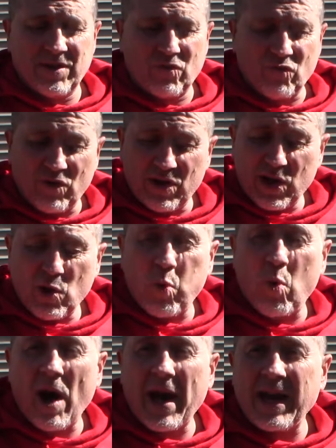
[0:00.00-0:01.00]
Really
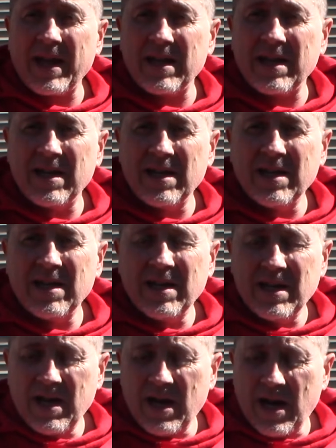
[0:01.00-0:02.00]
quiet,
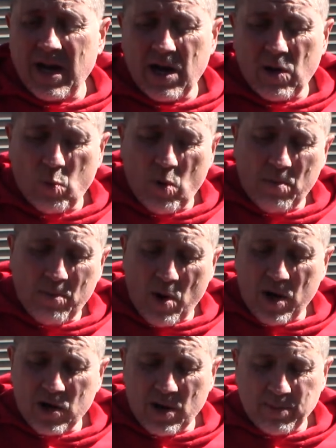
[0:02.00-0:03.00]
won't
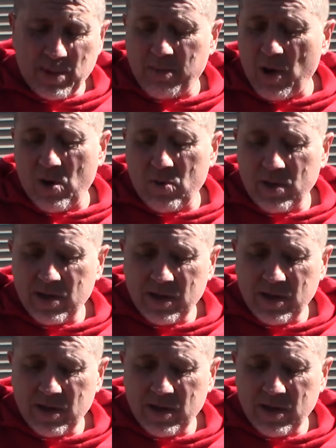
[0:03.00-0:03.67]
mark up your bow.